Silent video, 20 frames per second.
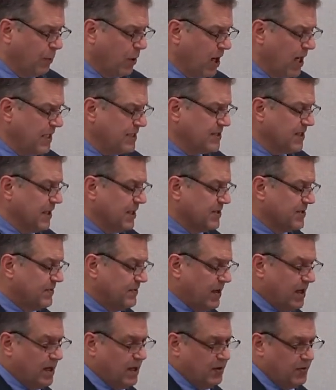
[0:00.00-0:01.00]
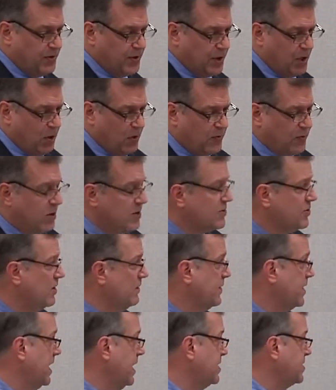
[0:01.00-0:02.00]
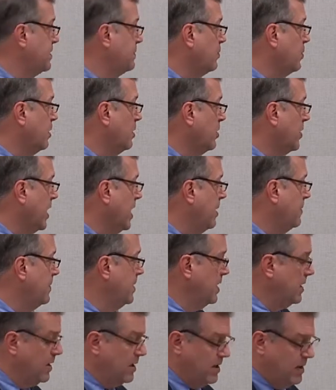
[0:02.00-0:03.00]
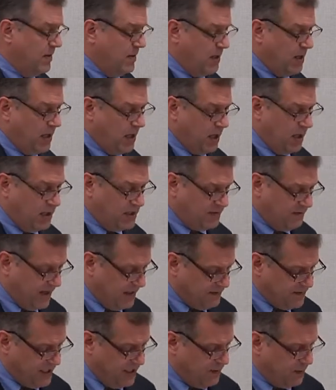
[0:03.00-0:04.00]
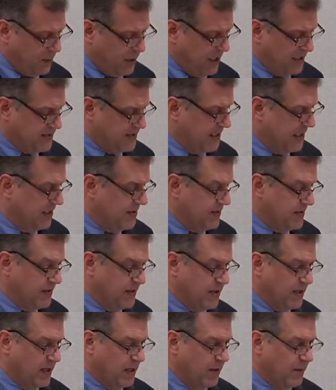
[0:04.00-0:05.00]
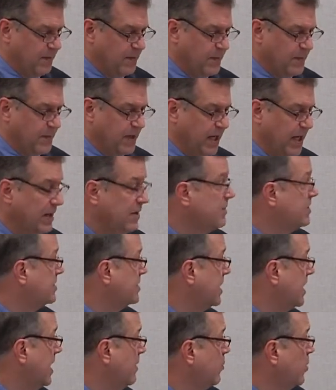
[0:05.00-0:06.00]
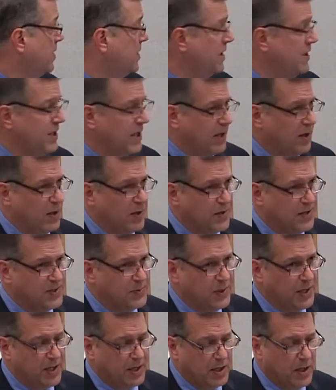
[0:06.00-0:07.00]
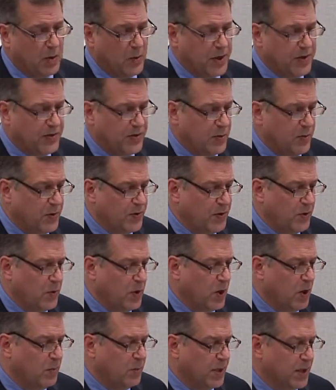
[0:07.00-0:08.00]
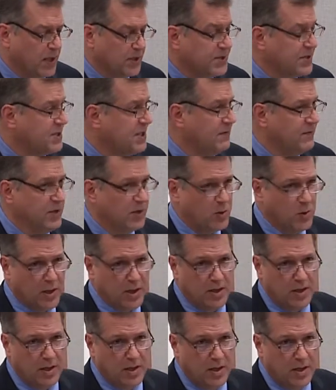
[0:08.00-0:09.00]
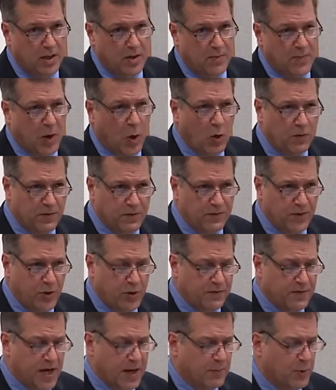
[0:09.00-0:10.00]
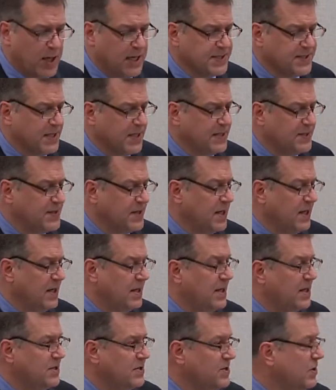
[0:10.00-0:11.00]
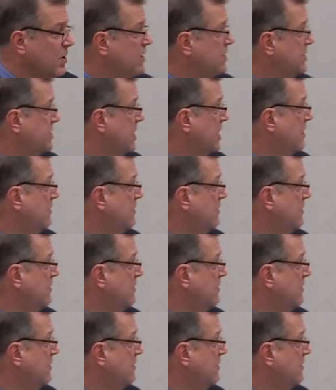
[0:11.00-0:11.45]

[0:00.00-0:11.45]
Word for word: process uh, to go through our certification program. Uh, it's a five-step process um, in a lot more detail on this. We can go into do all, but I'll just give you a quick overview of that process. It starts